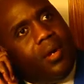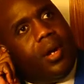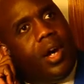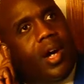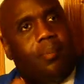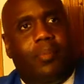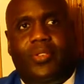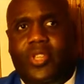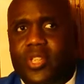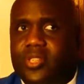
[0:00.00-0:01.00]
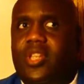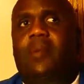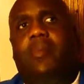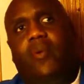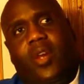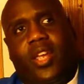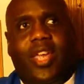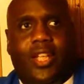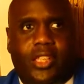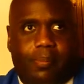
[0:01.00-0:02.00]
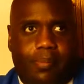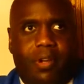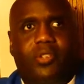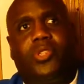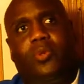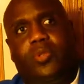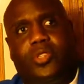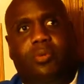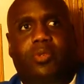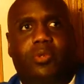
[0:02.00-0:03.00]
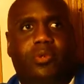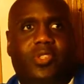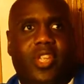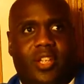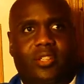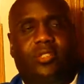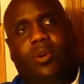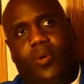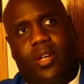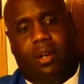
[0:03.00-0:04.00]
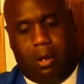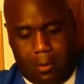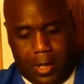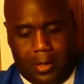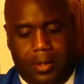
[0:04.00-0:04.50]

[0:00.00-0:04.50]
Um, but this time I want to catch up also on some news that is going on.